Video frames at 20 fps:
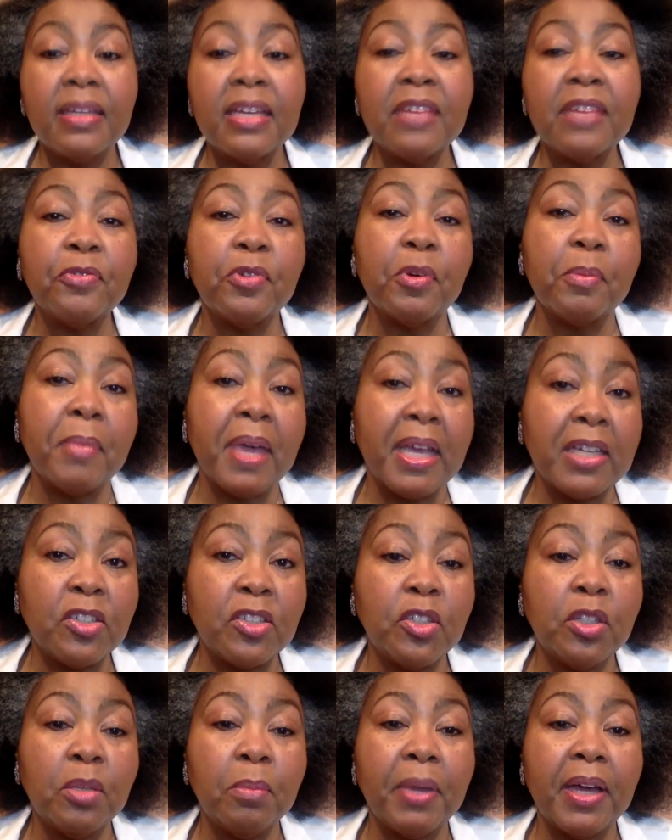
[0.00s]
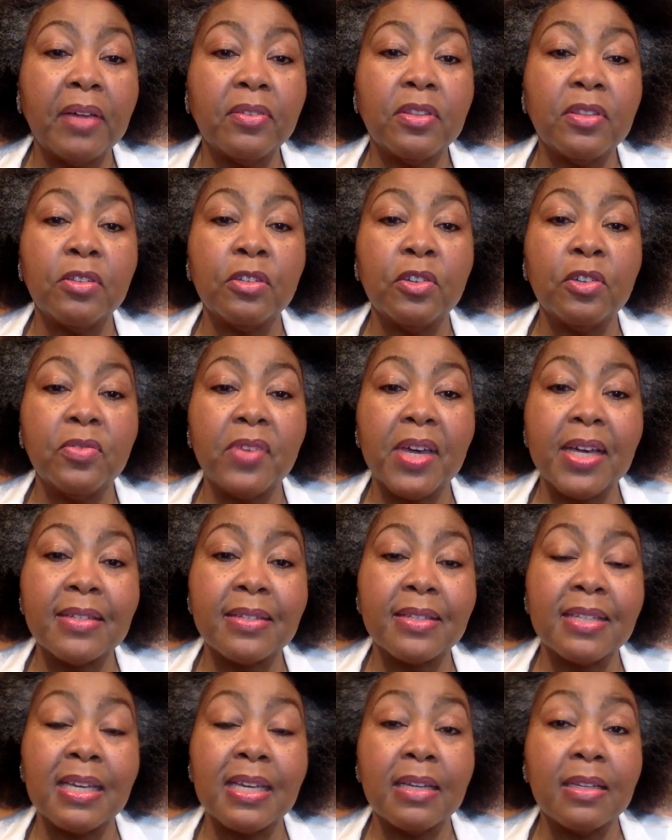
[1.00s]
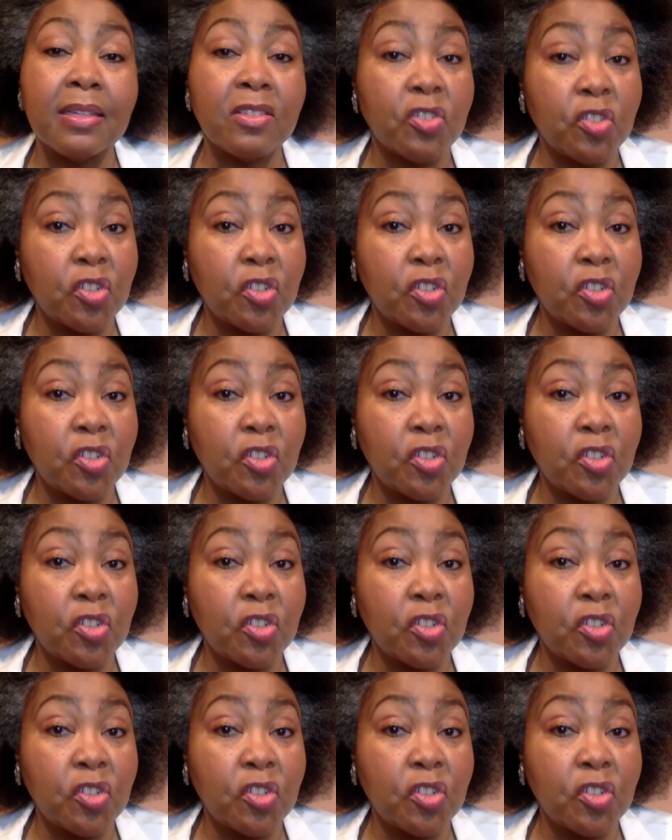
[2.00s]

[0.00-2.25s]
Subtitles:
the information about the new vaccine